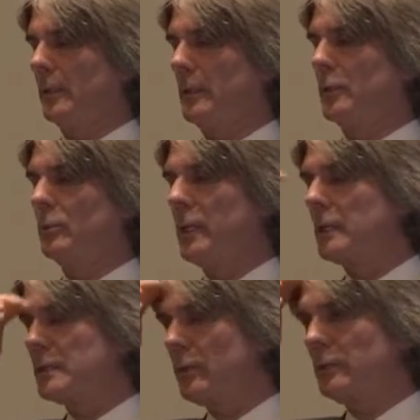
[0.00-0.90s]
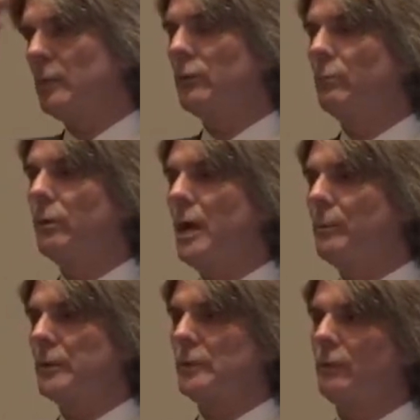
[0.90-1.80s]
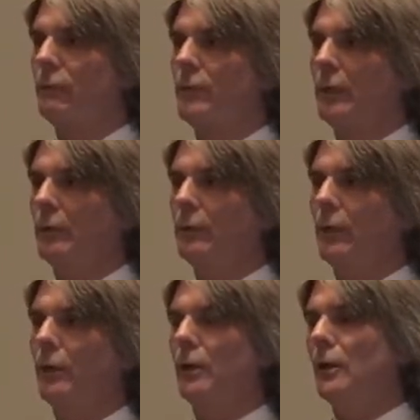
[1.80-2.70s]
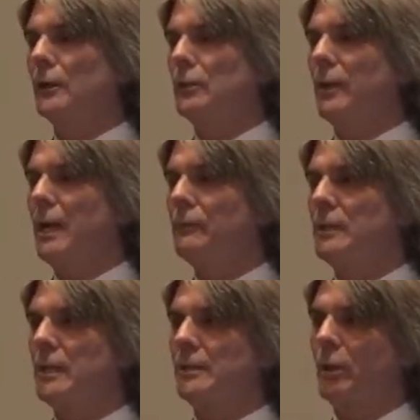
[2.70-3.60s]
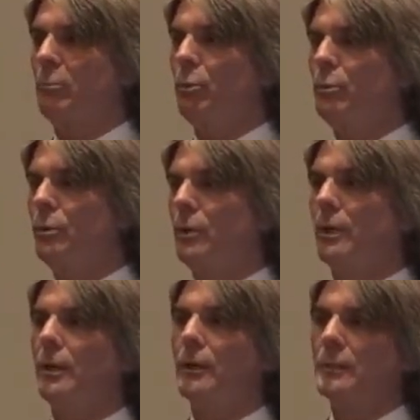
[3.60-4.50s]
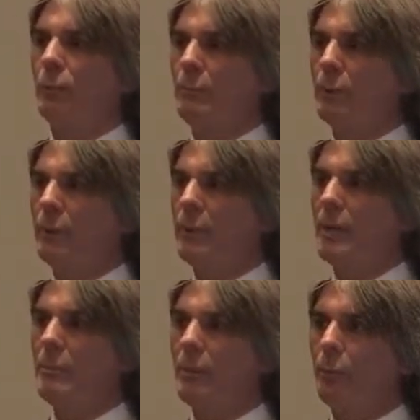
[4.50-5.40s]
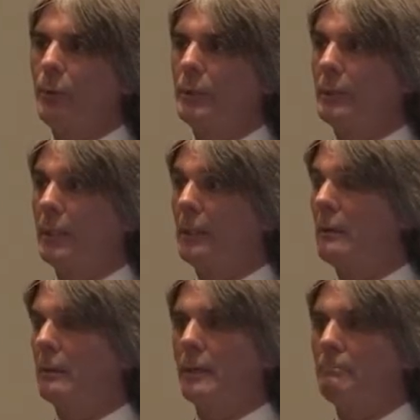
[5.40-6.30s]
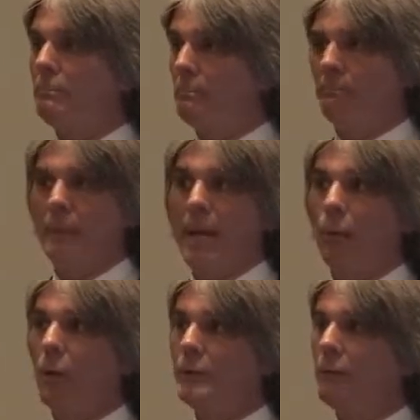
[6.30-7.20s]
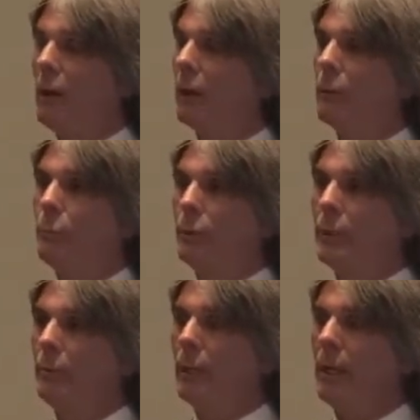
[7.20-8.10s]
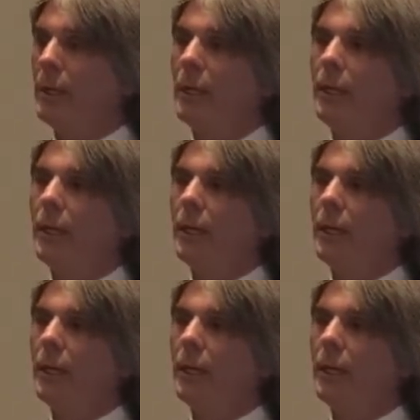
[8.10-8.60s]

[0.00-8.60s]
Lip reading: accumulate a certain number of properties that are free and clear. So we have these as our pool. So we put them up in our bank, Wells Fargo, brilliant bank.